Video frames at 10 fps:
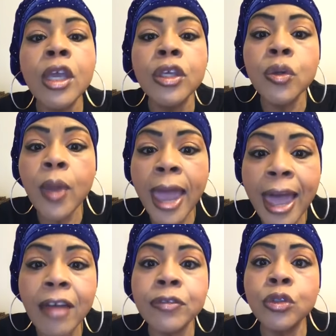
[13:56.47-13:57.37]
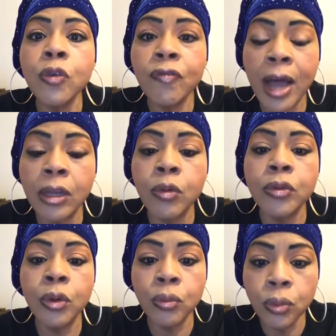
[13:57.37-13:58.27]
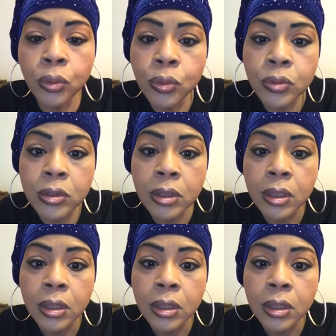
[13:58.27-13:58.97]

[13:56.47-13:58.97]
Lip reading: You have to follow the rules.